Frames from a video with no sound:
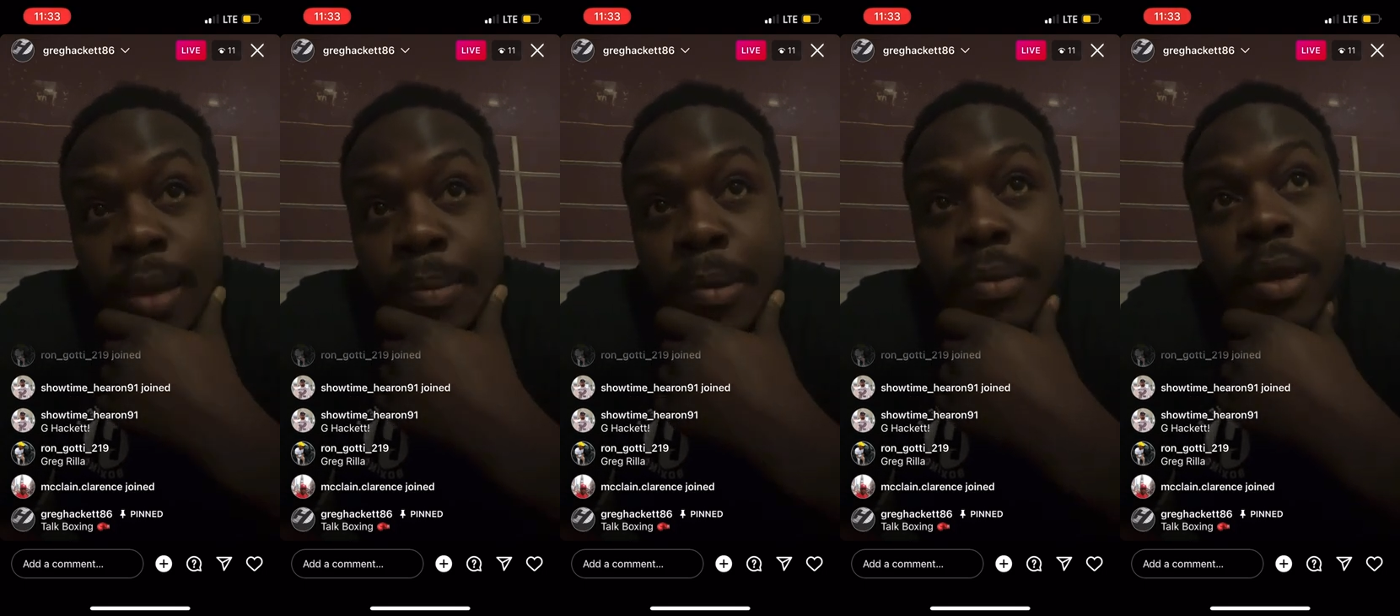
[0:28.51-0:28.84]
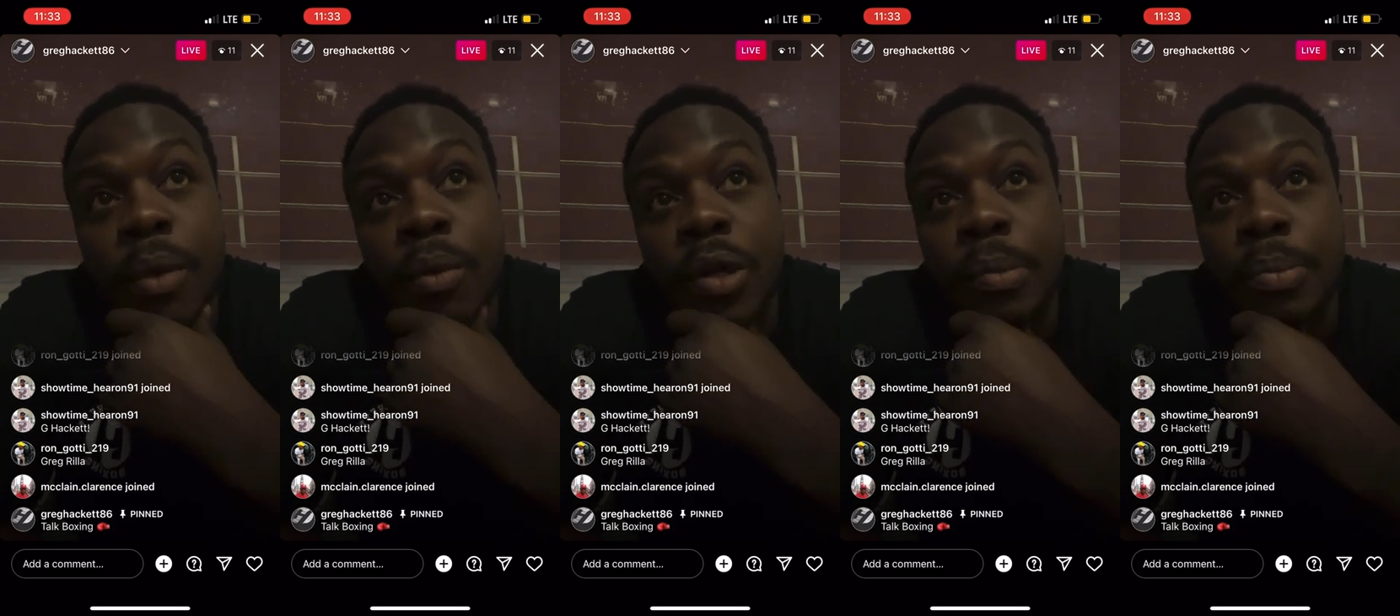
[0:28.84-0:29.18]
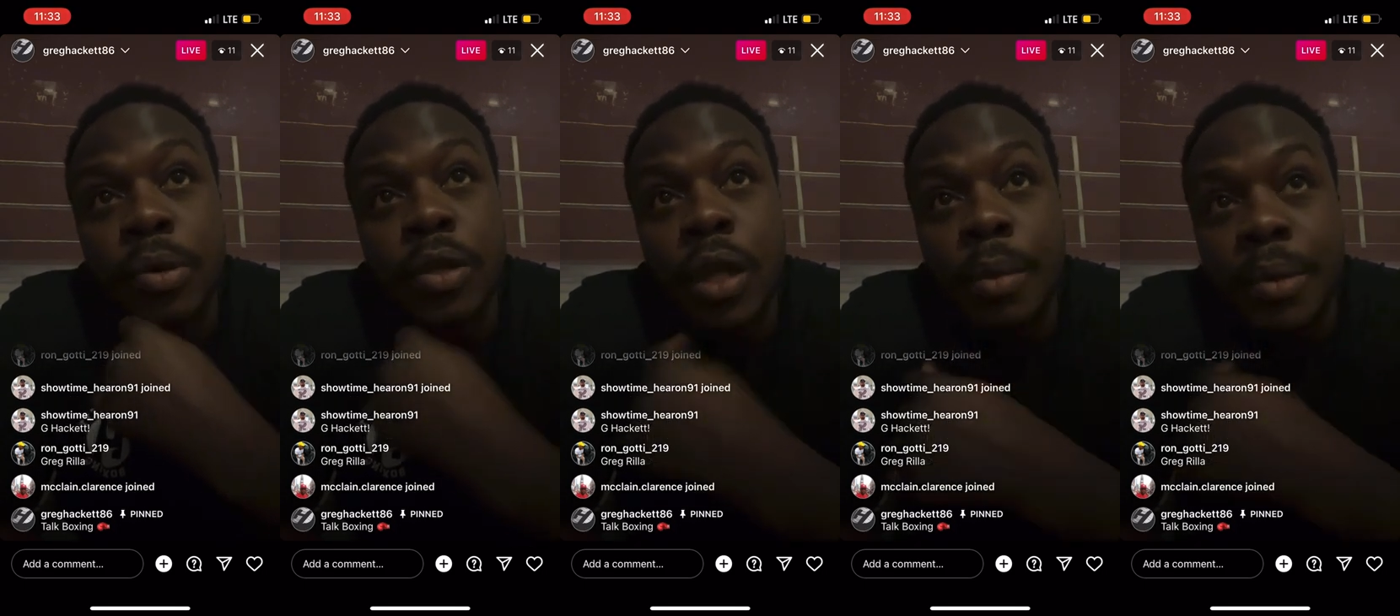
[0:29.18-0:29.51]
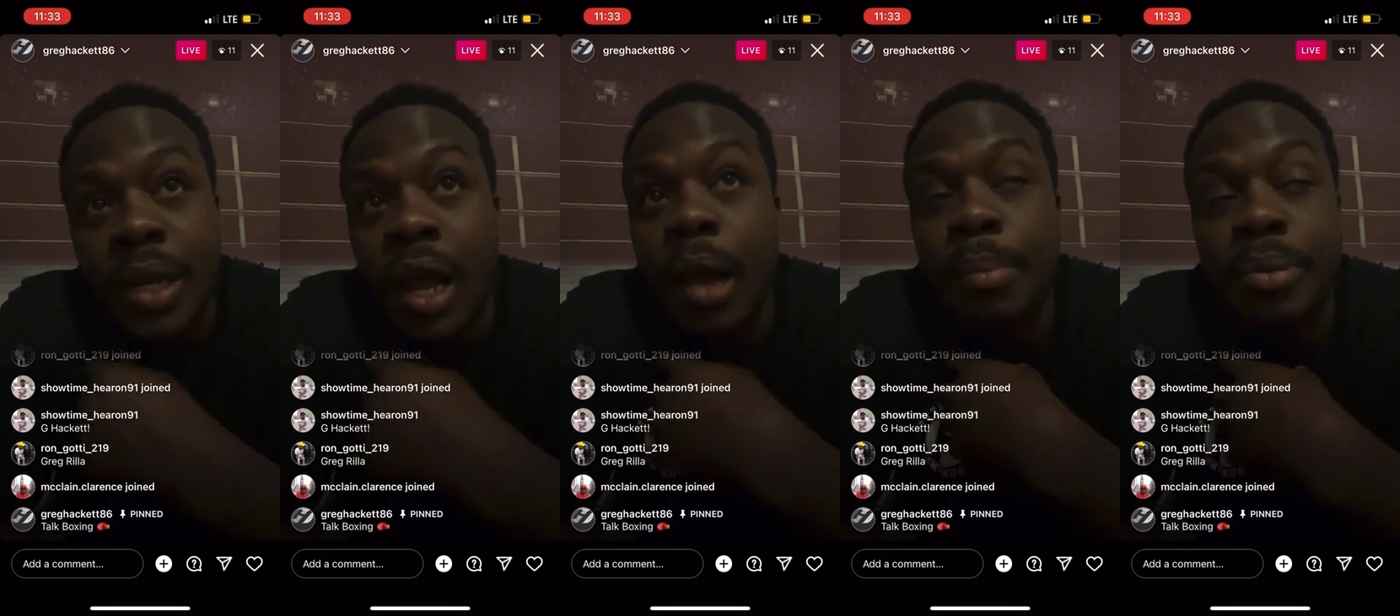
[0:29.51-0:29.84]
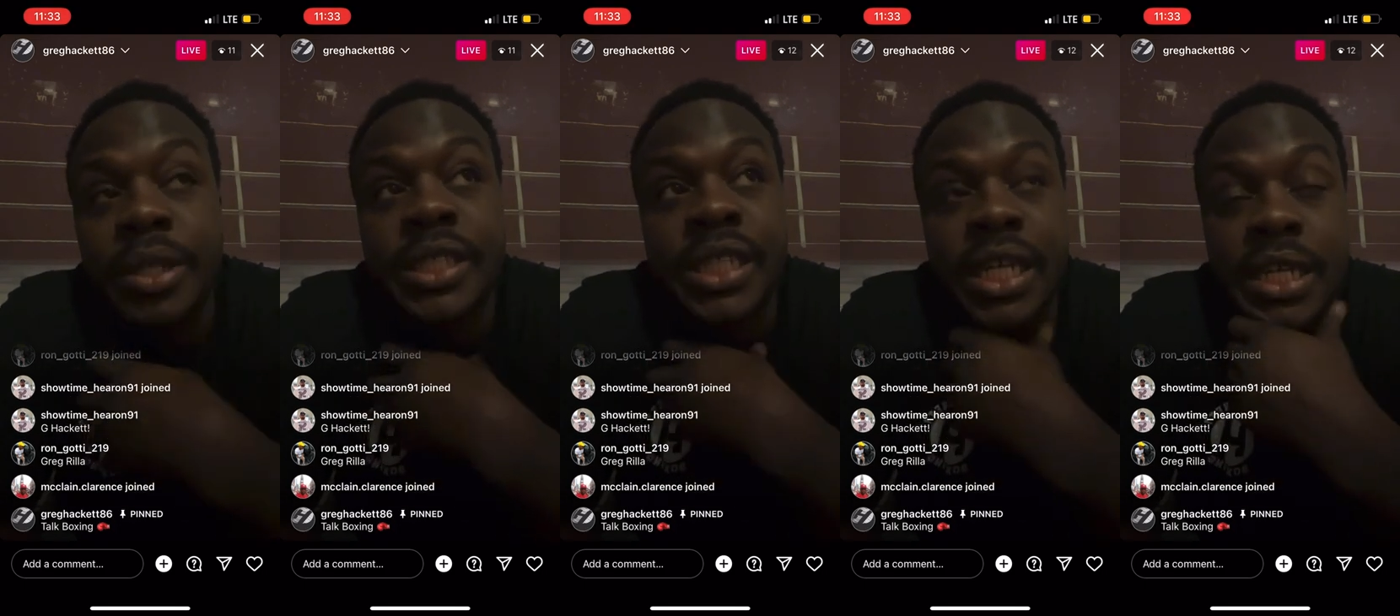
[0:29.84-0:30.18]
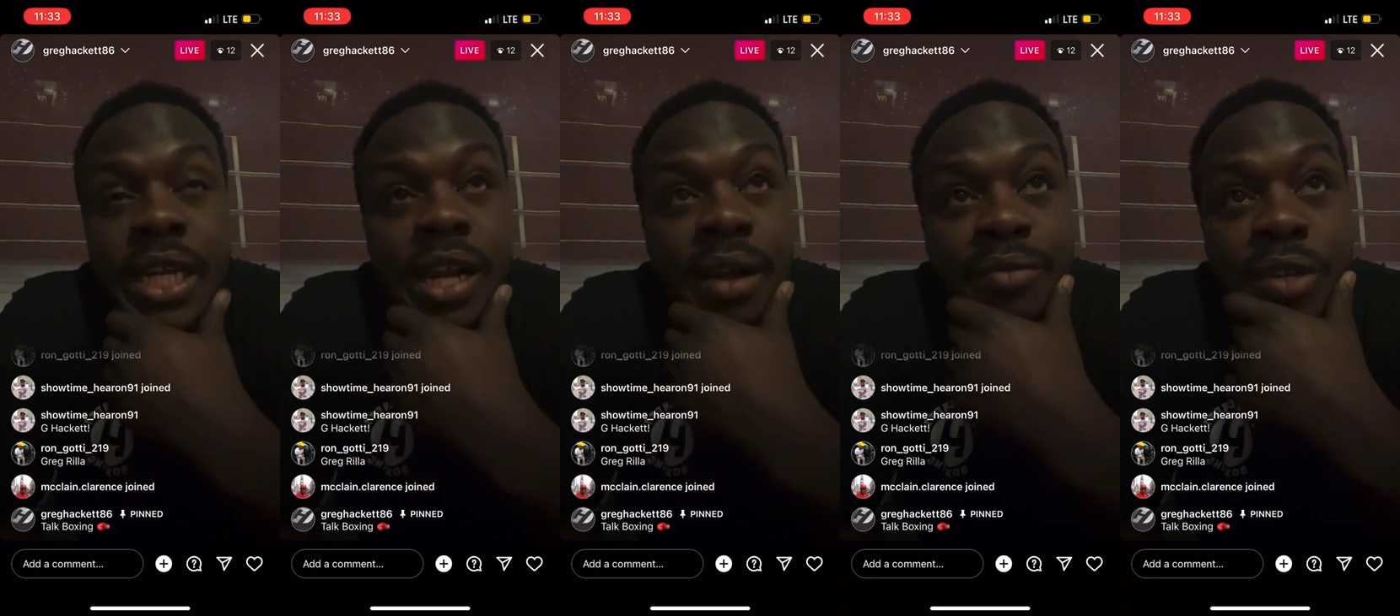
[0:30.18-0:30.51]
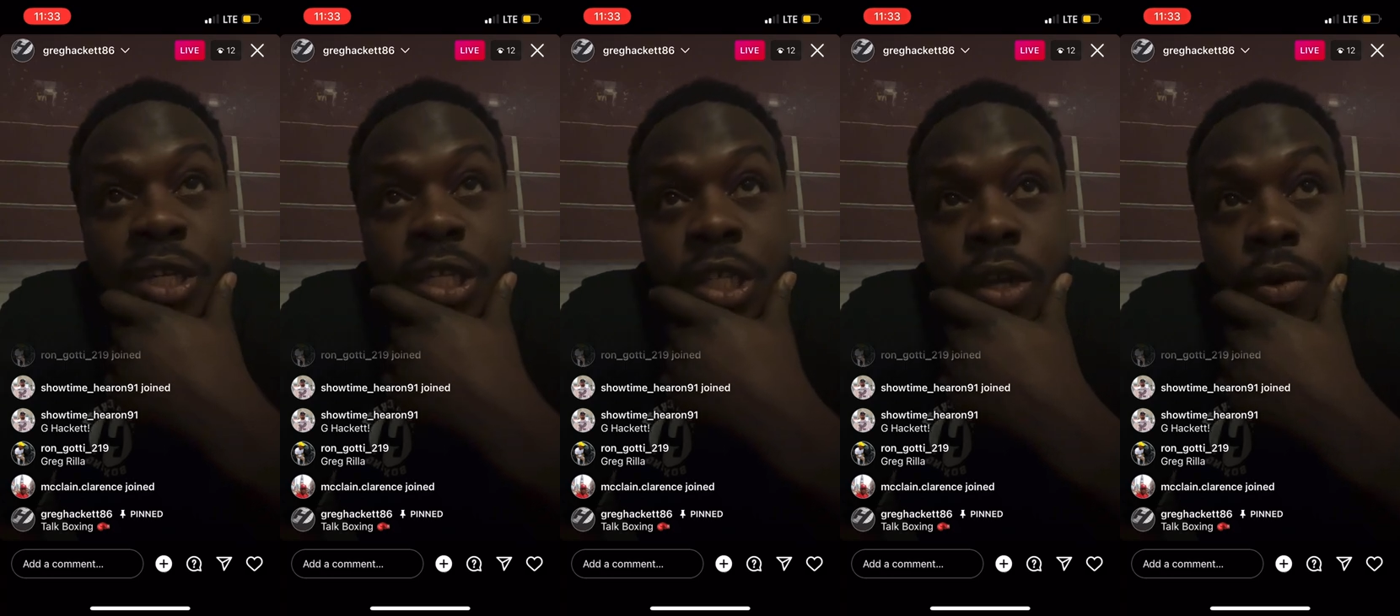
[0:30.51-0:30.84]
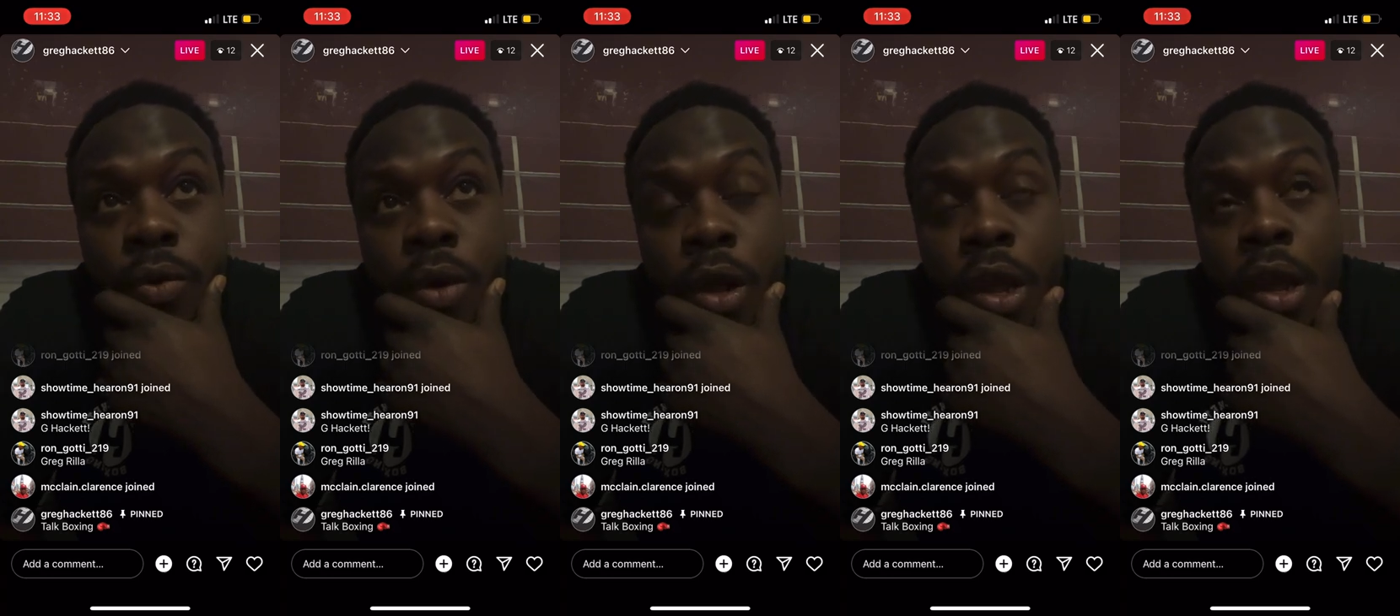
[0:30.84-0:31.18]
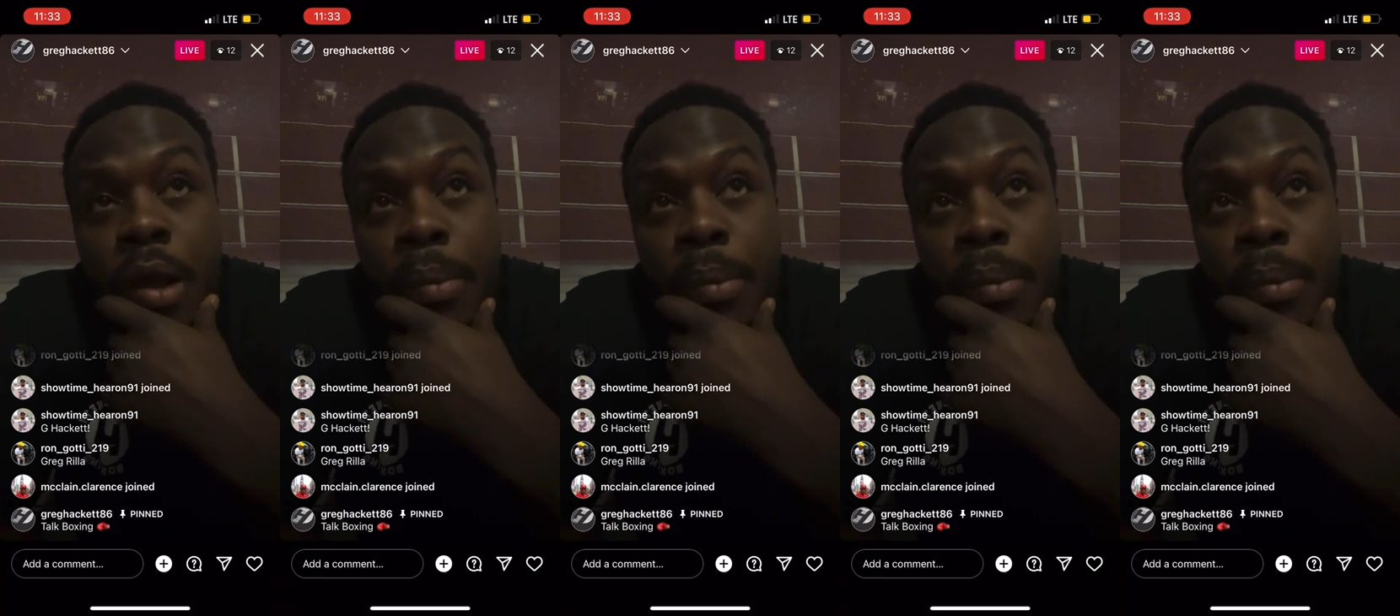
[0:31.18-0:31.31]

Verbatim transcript: and people that want to pull up, and I appreciate it, I really do.